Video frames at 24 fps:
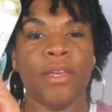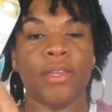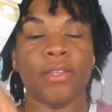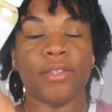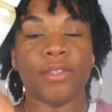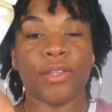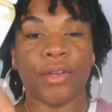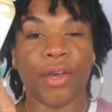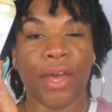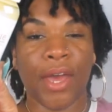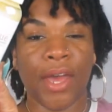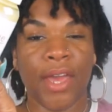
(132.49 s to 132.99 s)

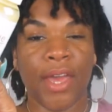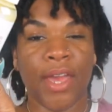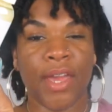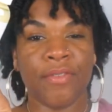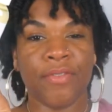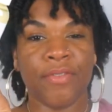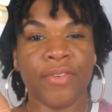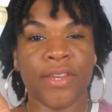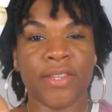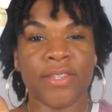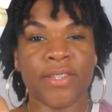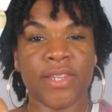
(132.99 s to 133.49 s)
So I
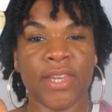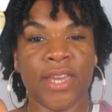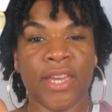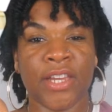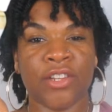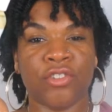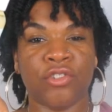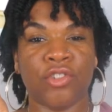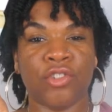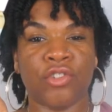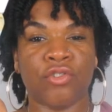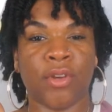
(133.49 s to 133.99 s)
have yet to
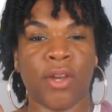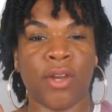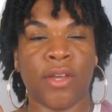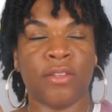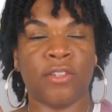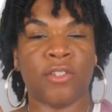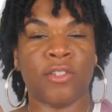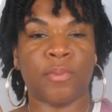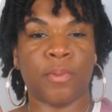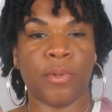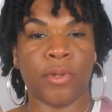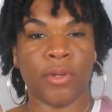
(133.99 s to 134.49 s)
actually try
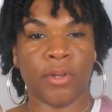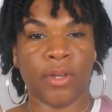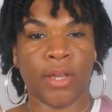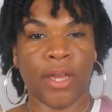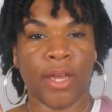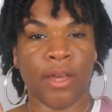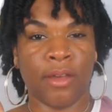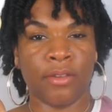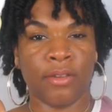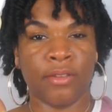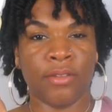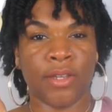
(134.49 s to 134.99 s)
this product
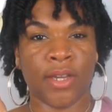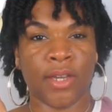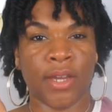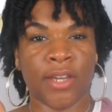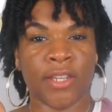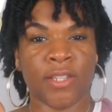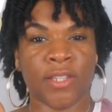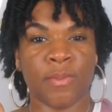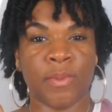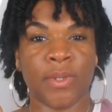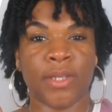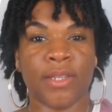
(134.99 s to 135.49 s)
out, you
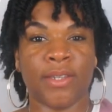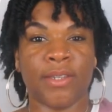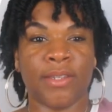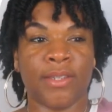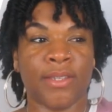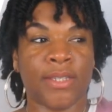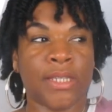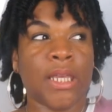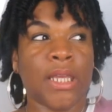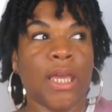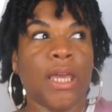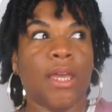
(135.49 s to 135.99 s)
guys,
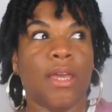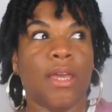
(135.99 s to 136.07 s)
because